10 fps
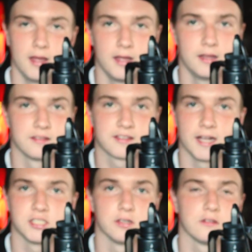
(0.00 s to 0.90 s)
in
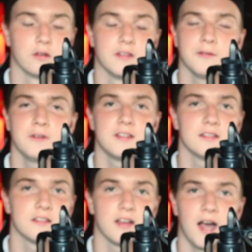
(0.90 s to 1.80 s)
sketches. So definitely
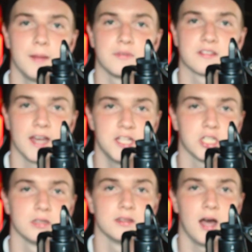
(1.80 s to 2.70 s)
take the time, sketch
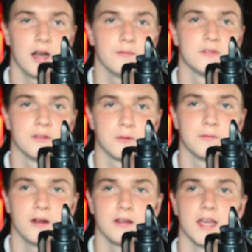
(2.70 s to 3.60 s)
a lot of
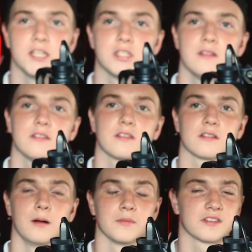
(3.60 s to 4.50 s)
different
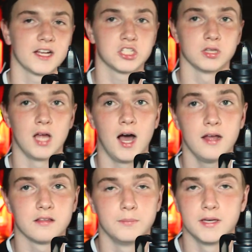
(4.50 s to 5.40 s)
variations. Sketch a
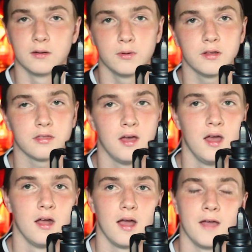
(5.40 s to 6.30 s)
lot to begin with.
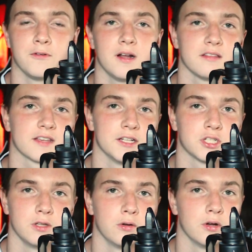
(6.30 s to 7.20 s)
If you're not
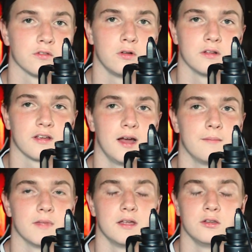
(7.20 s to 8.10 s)
sketching logos all the time,
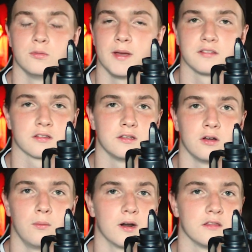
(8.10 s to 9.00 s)
then you basically
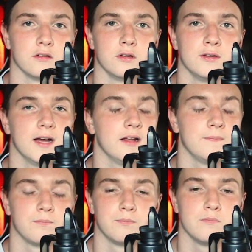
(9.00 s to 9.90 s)
don't want to do it. You gotta
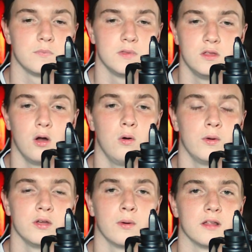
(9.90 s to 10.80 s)
know
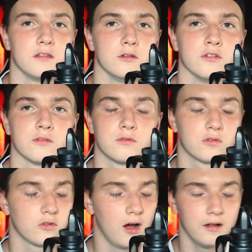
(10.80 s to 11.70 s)
what you want to do. There's
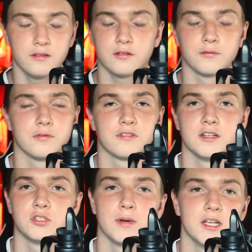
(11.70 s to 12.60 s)
tons of
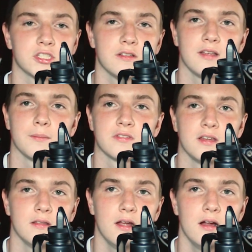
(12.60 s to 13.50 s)
situations that I'm
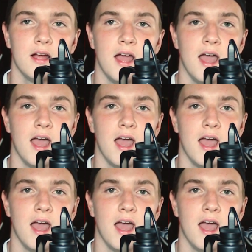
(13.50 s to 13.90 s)
sitting there.